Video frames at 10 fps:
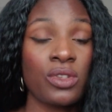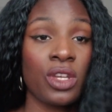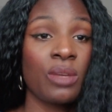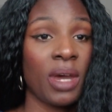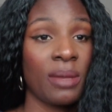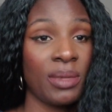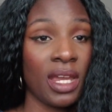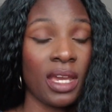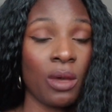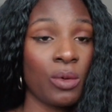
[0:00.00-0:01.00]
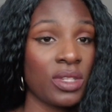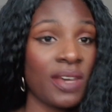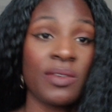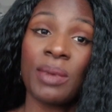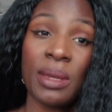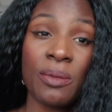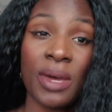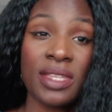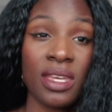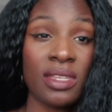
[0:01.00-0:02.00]
so you might be like, I want to have a baby
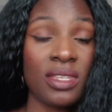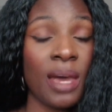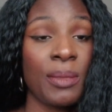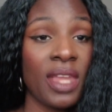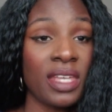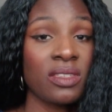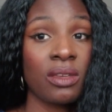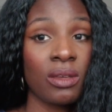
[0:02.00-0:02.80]
by a certain time, and that's,